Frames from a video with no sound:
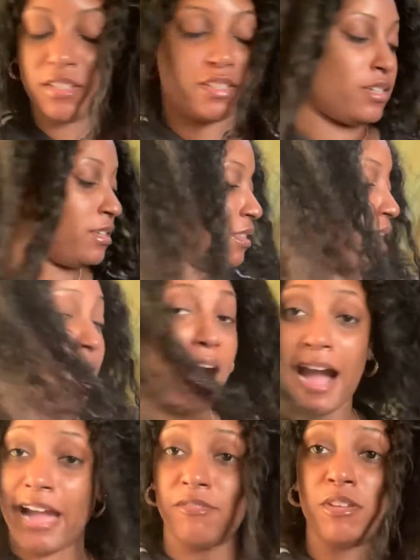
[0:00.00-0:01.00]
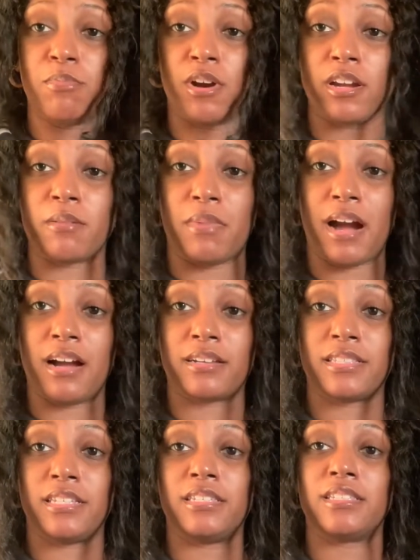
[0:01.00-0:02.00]
the Ivy Park
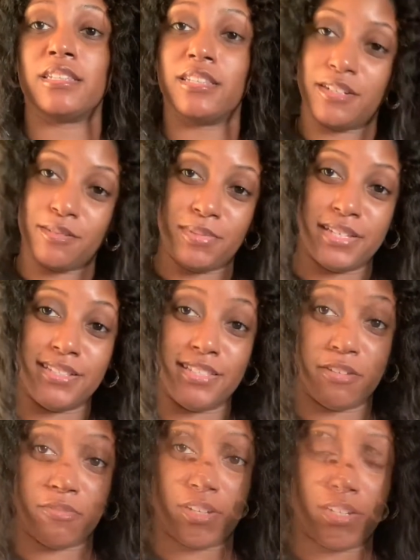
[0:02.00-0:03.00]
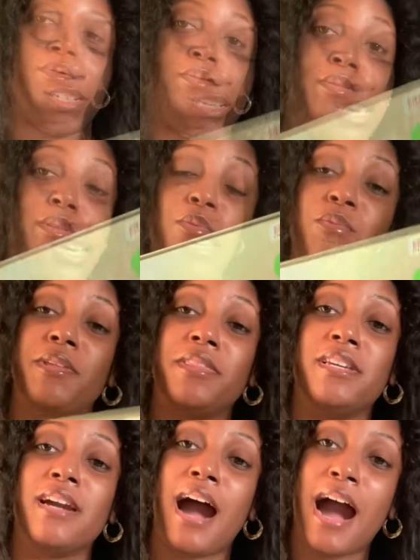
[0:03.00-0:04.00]
box is a little bit different. So with
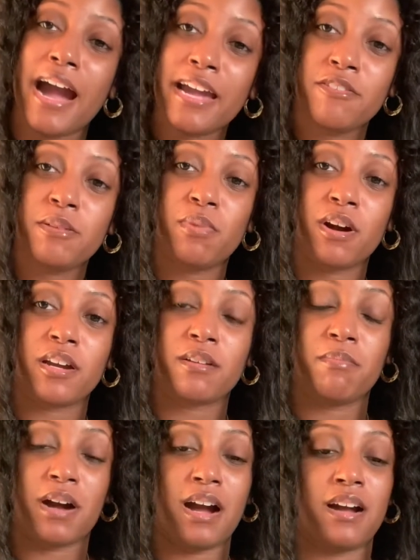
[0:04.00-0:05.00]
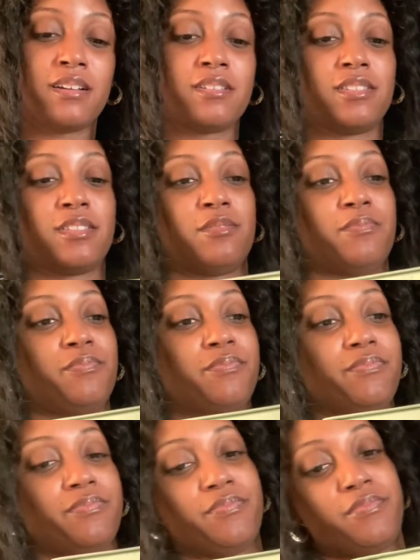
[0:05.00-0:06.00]
the Ivy Park box,
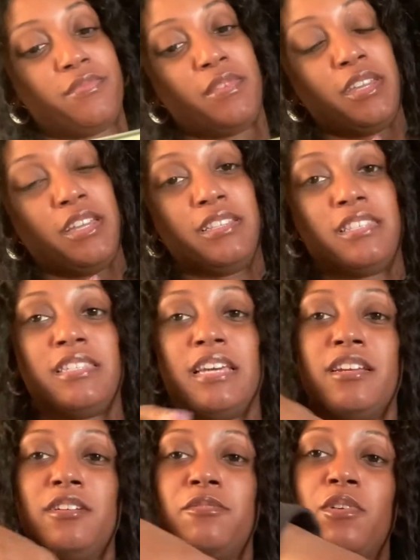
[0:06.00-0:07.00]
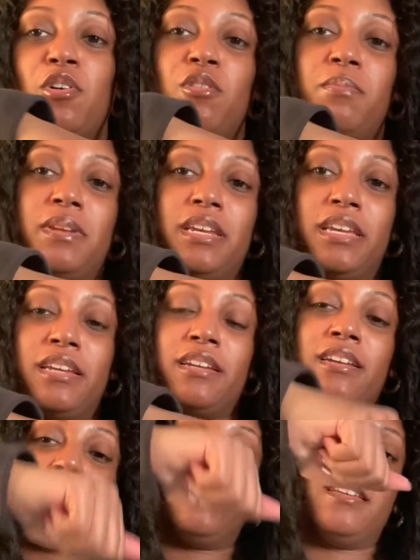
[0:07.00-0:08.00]
instead of opening
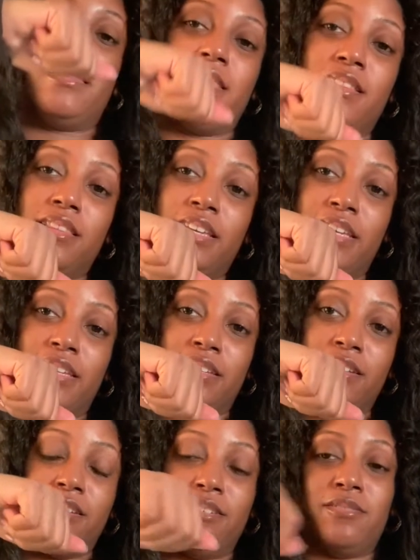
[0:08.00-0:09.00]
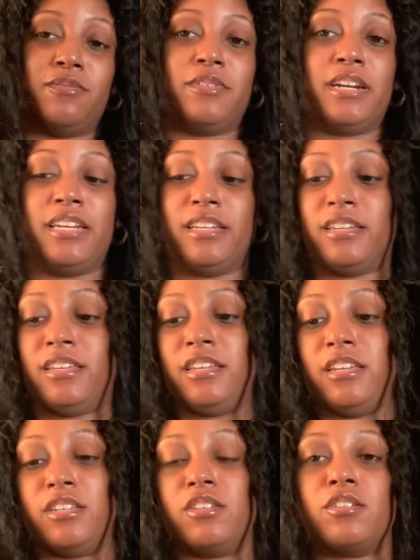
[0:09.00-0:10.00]
the lid, right,
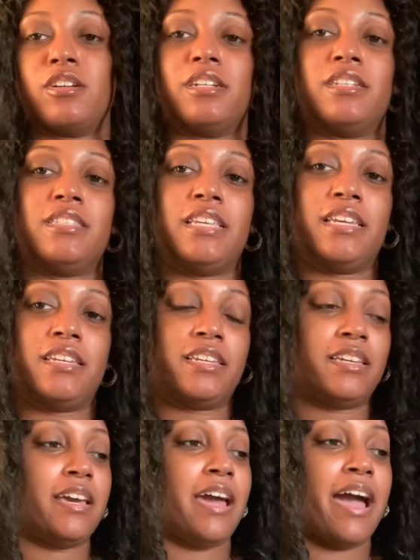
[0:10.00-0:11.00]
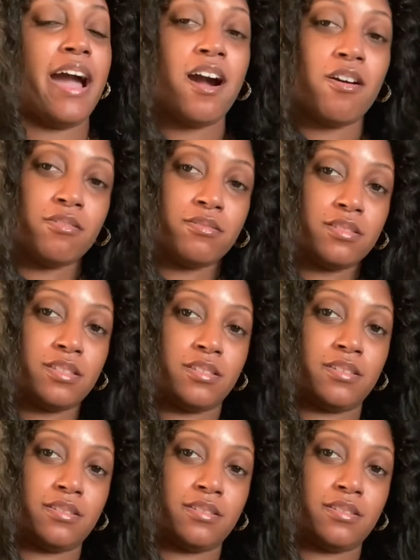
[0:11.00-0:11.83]
you're gonna take it out